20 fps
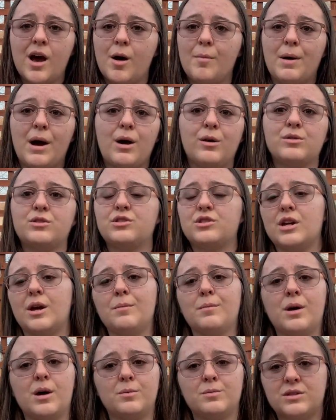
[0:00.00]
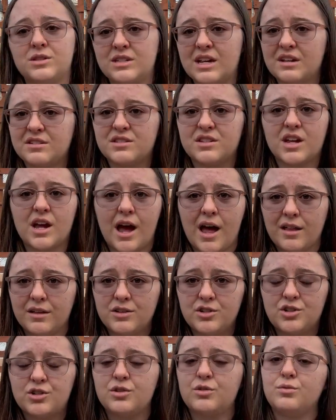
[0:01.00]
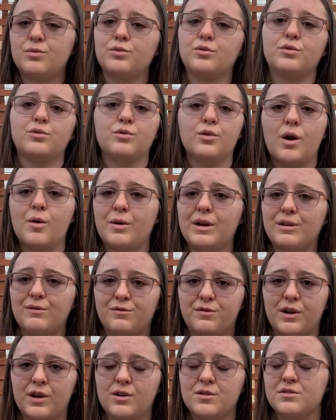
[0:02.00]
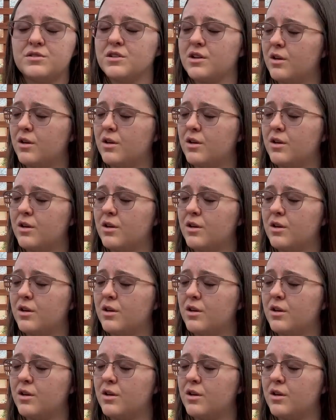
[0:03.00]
about some obsessed college student growing ferns and